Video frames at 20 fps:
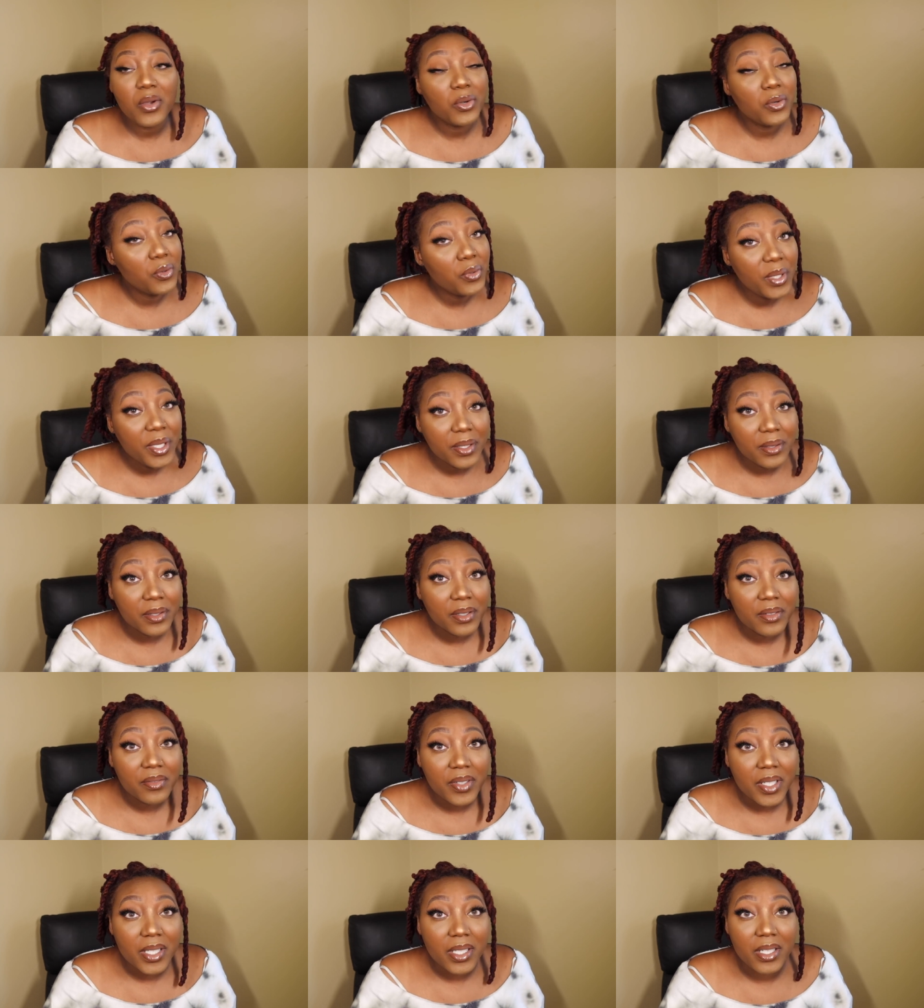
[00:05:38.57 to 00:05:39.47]
quick
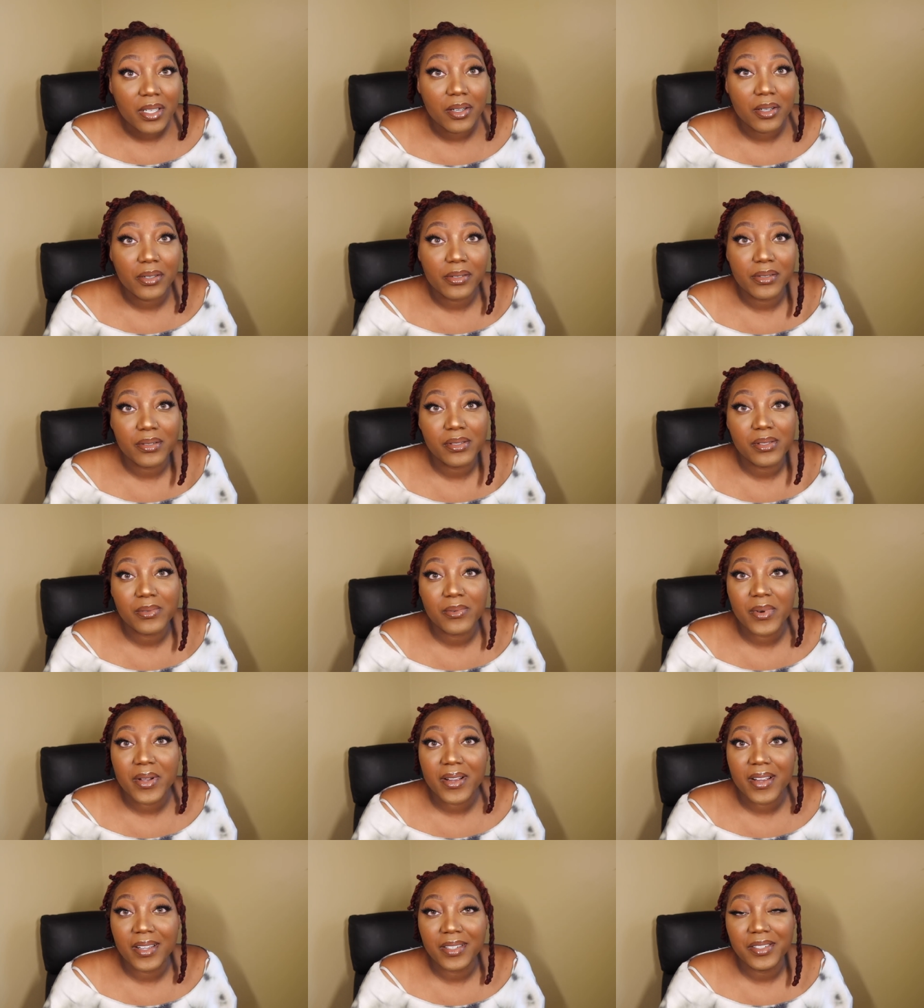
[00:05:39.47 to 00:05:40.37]
little videos
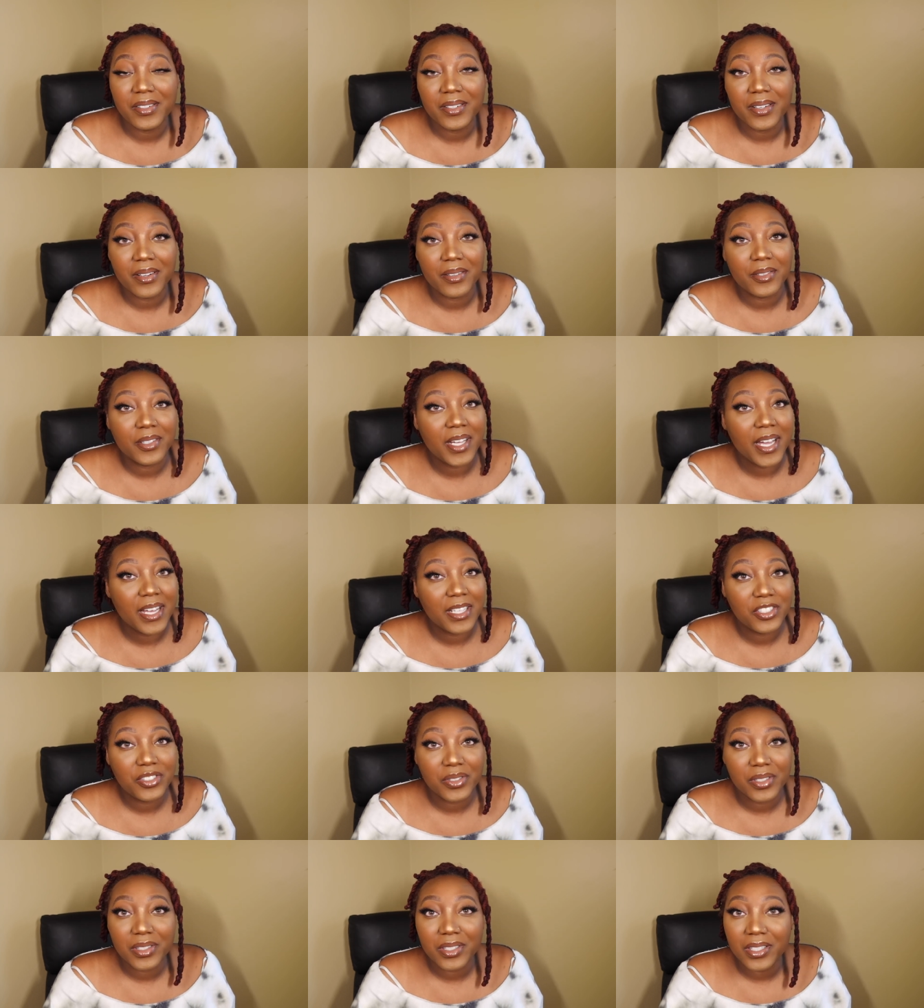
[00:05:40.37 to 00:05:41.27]
where you know
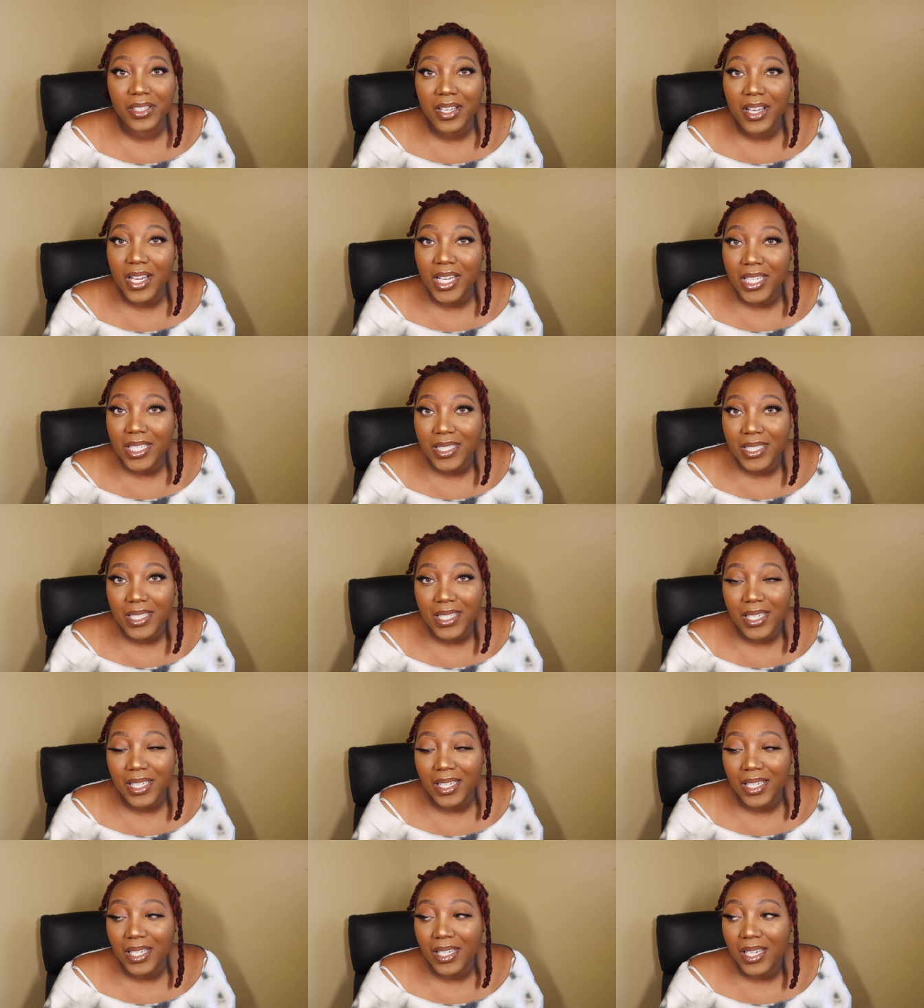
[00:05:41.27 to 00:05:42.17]
got your little
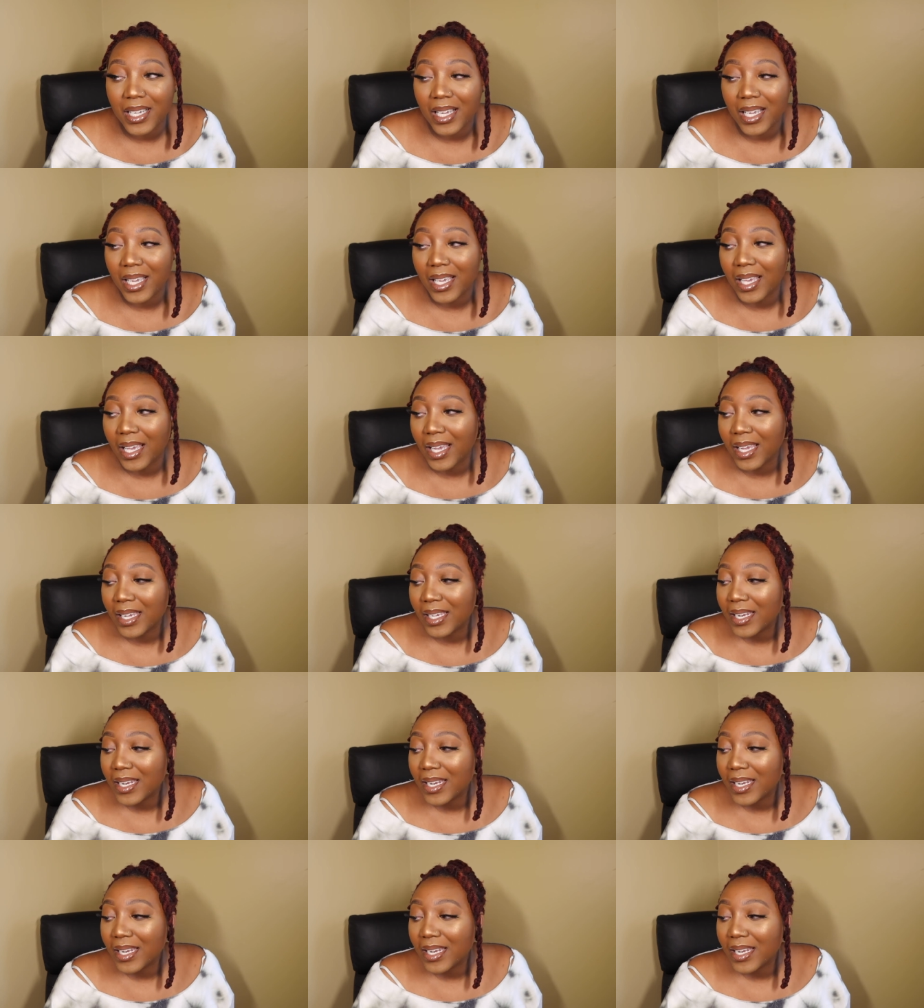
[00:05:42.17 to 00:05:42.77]
content in